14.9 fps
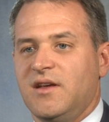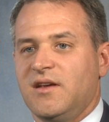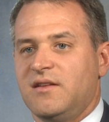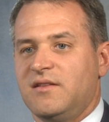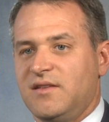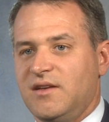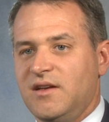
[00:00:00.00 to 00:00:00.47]

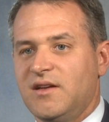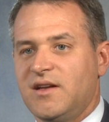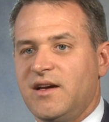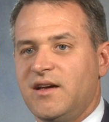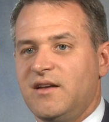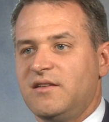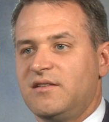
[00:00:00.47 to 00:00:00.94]
can set an
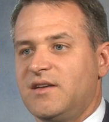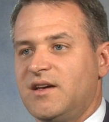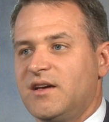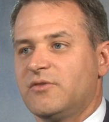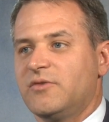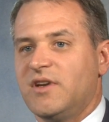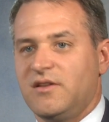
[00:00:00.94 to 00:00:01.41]
INS
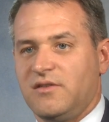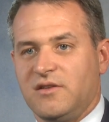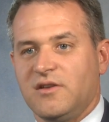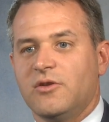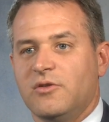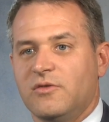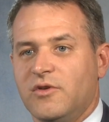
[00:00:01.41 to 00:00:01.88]
tax rate is to
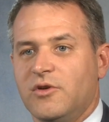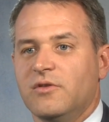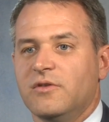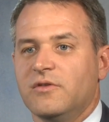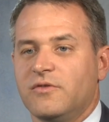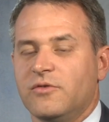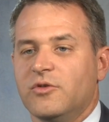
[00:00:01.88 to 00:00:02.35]
go to
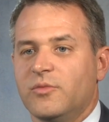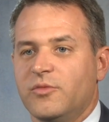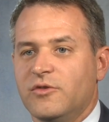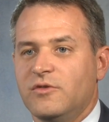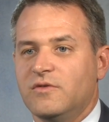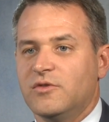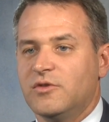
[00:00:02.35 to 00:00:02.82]
voters for
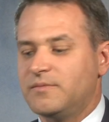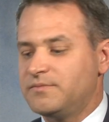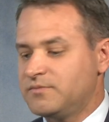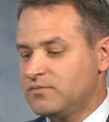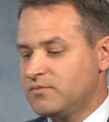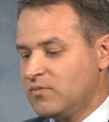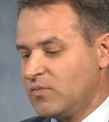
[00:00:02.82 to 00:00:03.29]
approval.
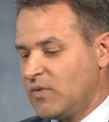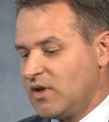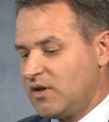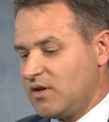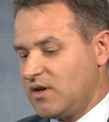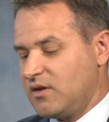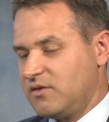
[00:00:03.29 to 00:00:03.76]

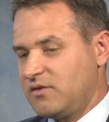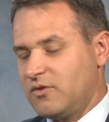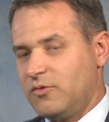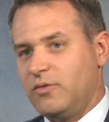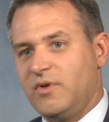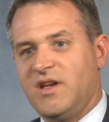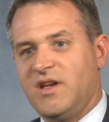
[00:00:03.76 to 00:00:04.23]
So